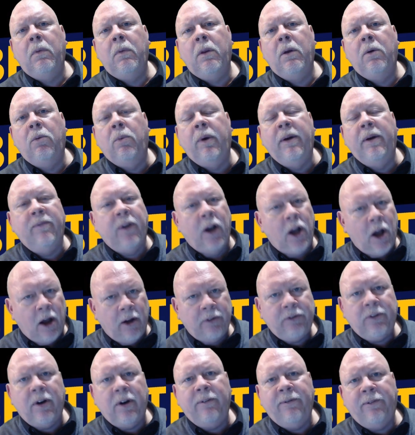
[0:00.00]
We've
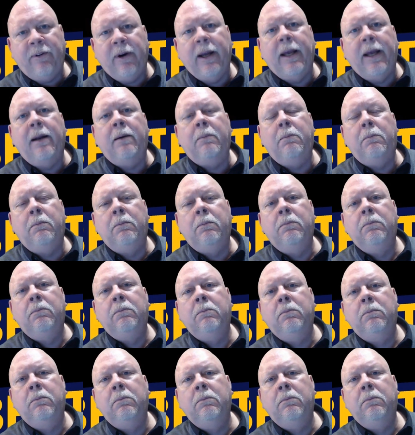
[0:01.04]
lost our freedom.
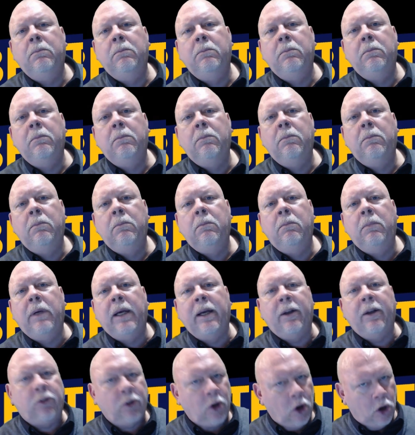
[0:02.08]

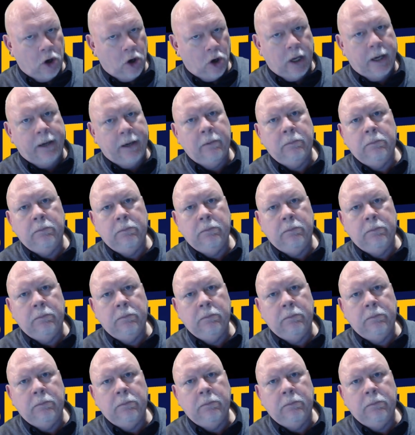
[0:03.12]
It's gone.